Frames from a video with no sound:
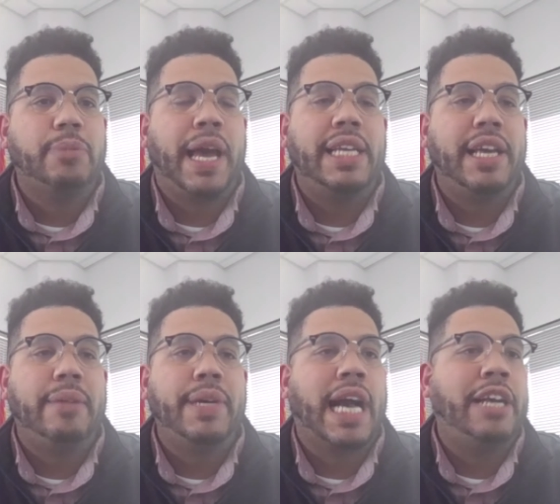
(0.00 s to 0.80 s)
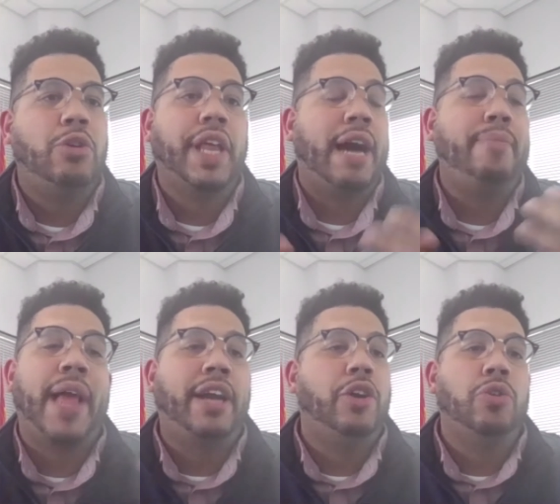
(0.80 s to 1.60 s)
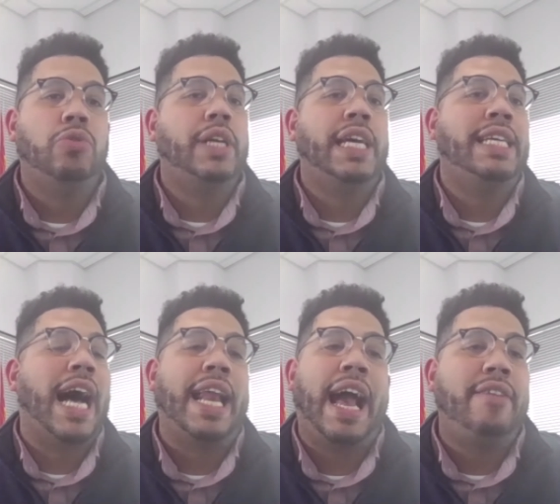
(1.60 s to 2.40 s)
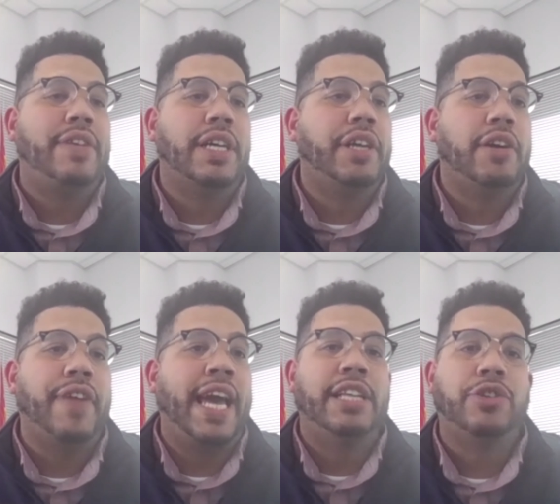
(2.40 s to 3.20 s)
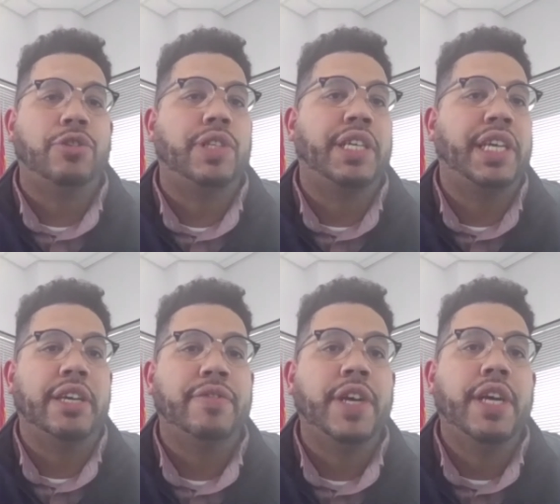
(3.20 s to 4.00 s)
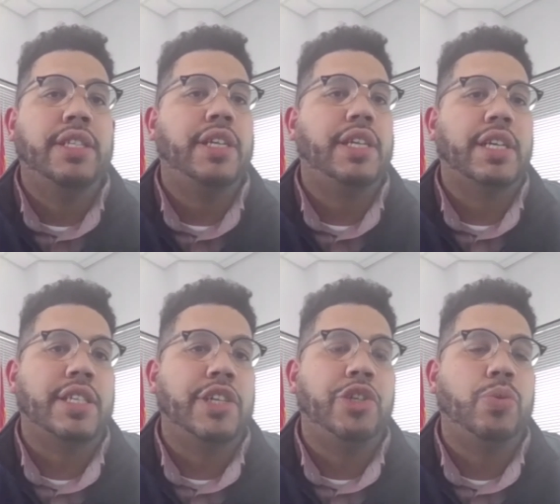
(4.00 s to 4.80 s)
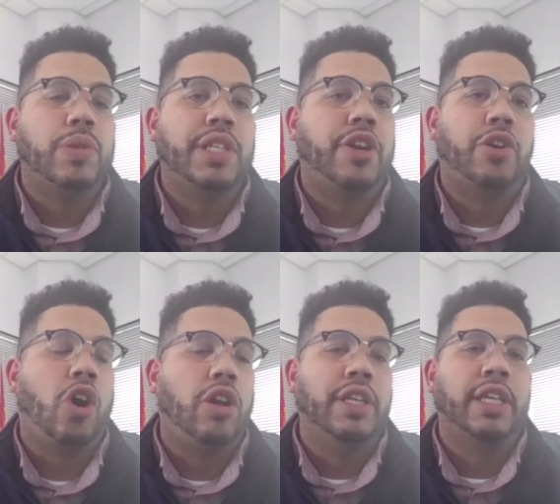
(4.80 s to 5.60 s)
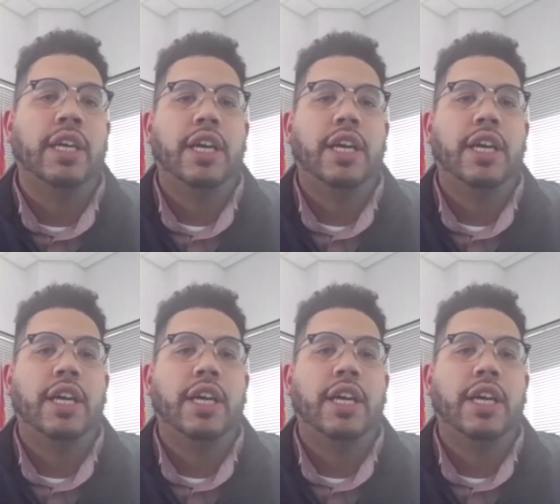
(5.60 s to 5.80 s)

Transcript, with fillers: this pandemic, I know that I'm not alone in not having enough answers to give to the constituents that are calling.